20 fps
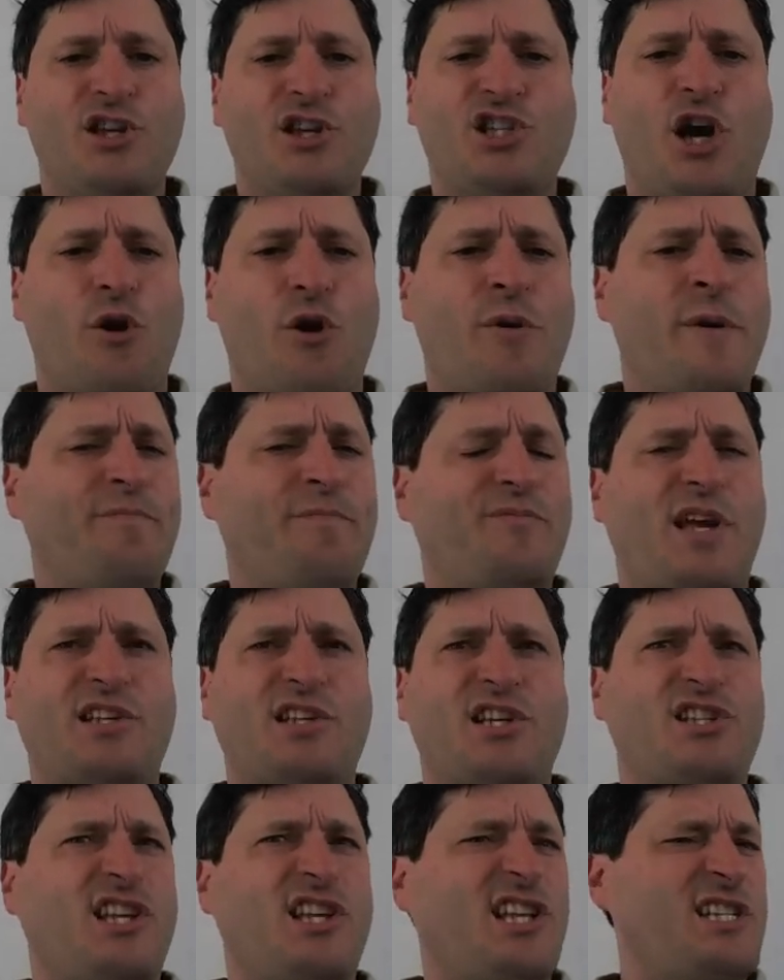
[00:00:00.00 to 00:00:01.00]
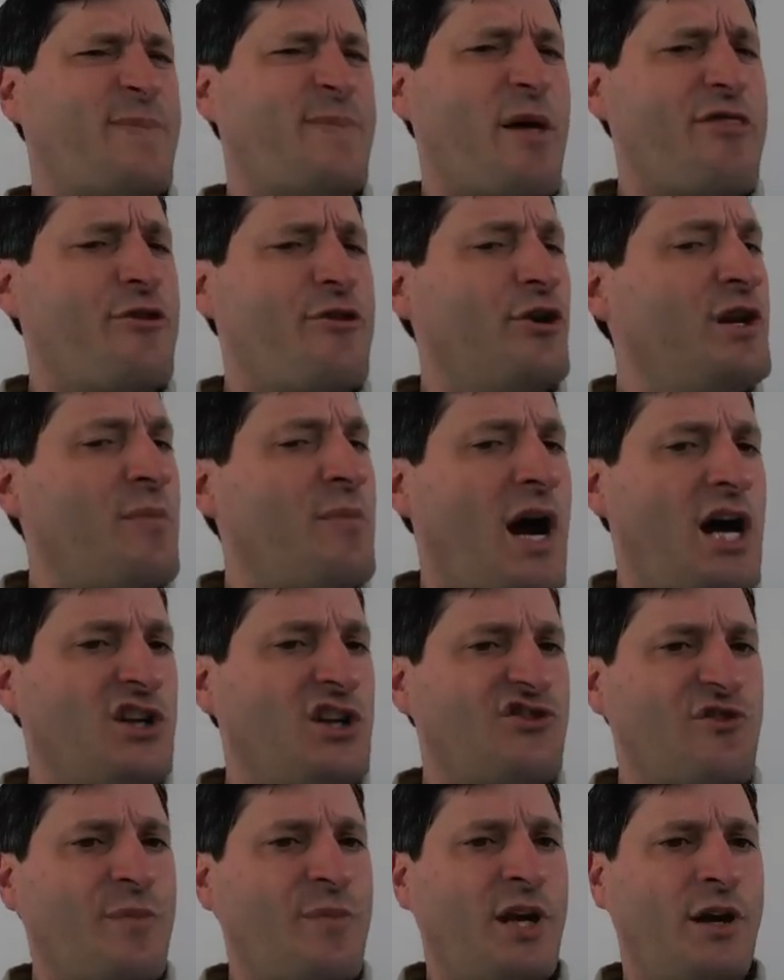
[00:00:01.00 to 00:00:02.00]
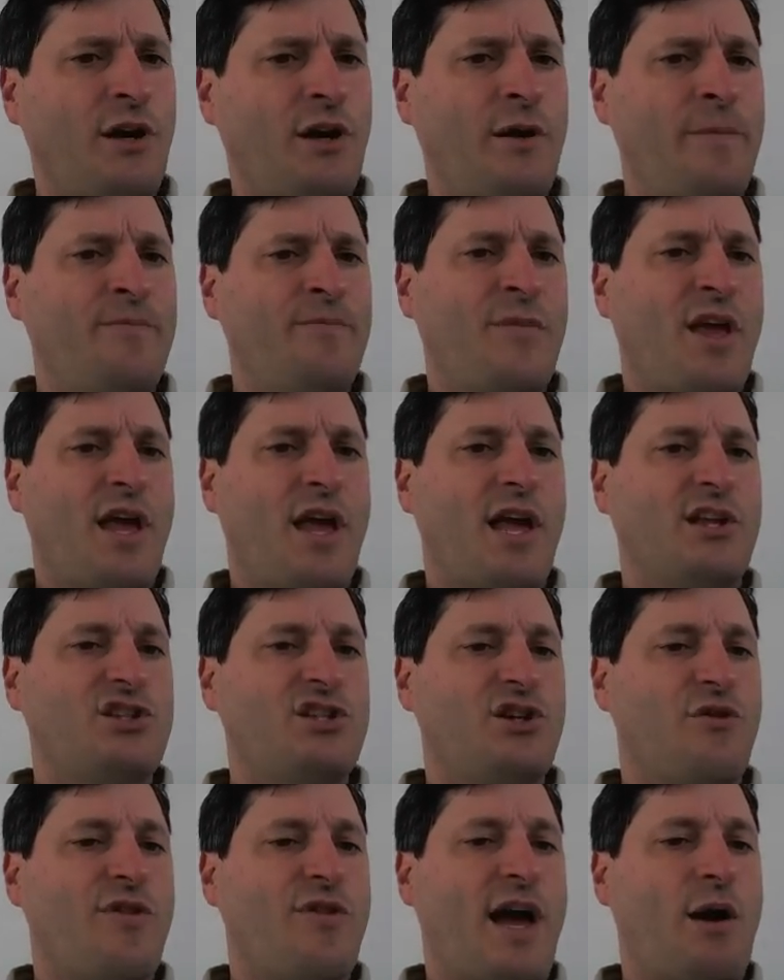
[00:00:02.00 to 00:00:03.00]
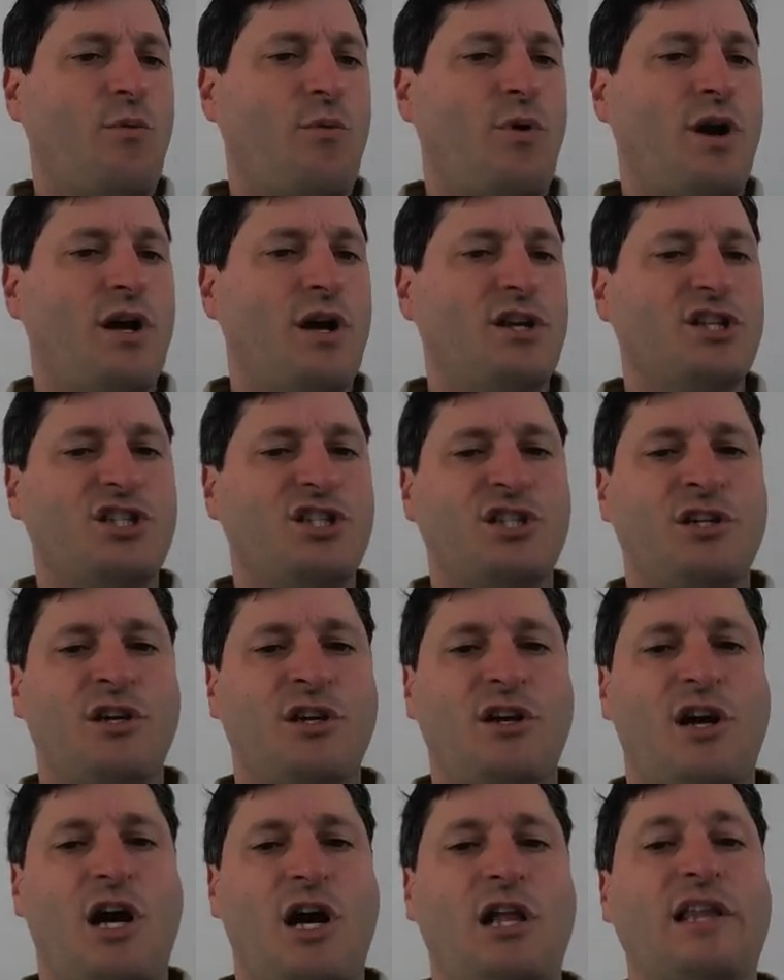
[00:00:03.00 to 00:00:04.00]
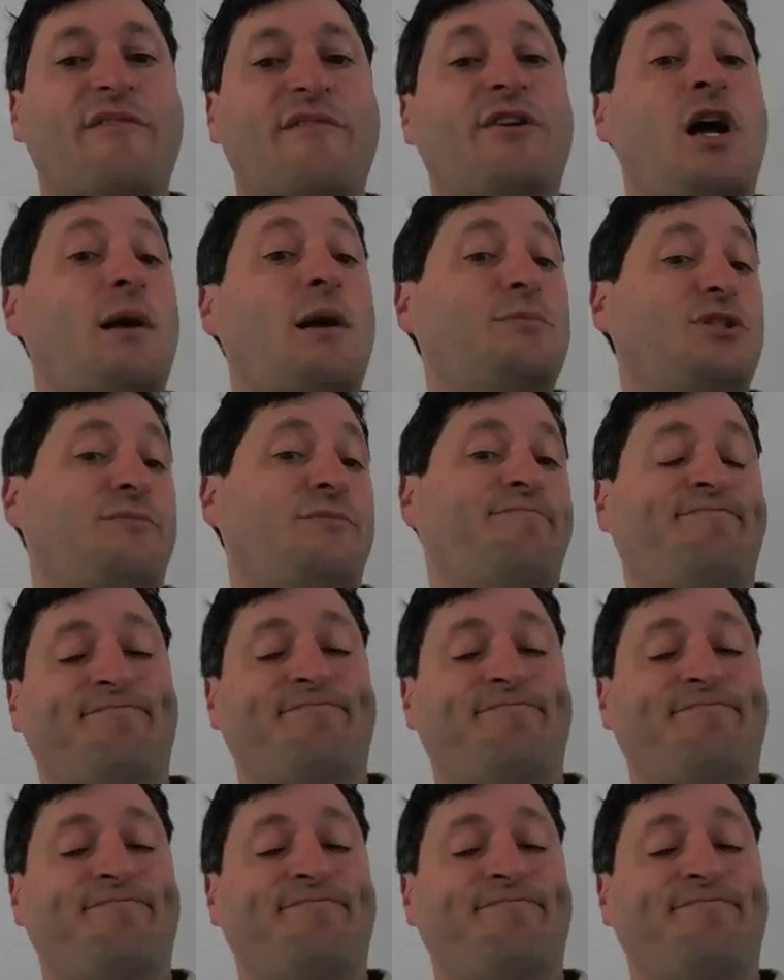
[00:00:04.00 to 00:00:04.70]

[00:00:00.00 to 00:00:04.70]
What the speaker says: So as I said, that's about 30 miles from here, and so that was 11 hops.